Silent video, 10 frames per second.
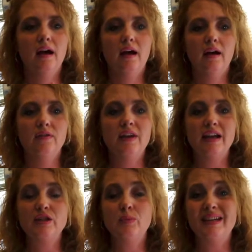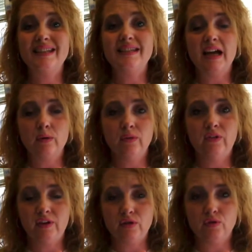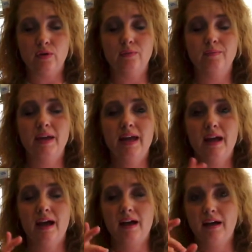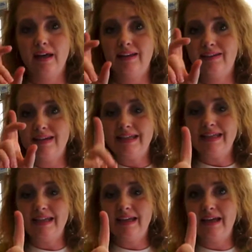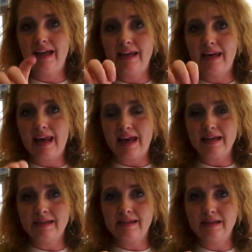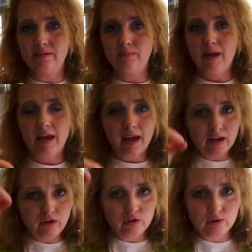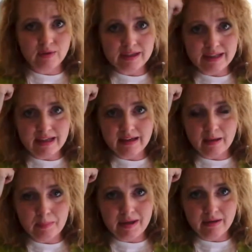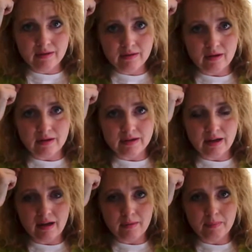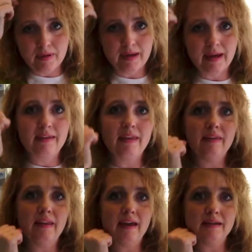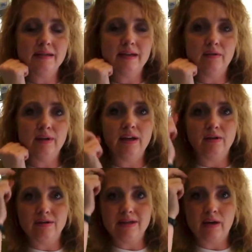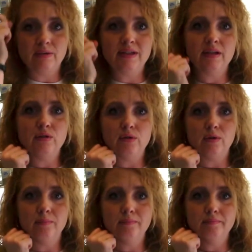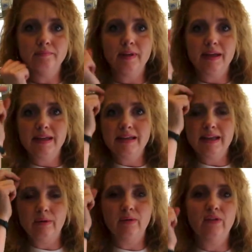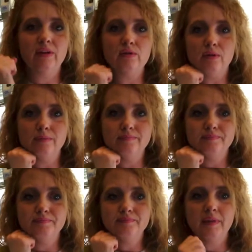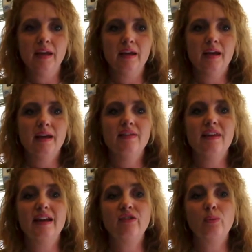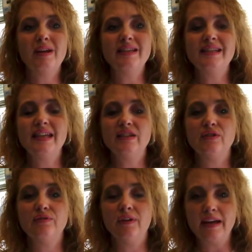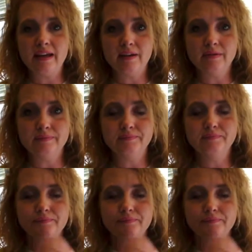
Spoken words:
The next one is Down syndrome. It's a D and an S, and you do the D up here on top, and then the S down here, Down syndrome, Down syndrome. The next one is schizophrenia.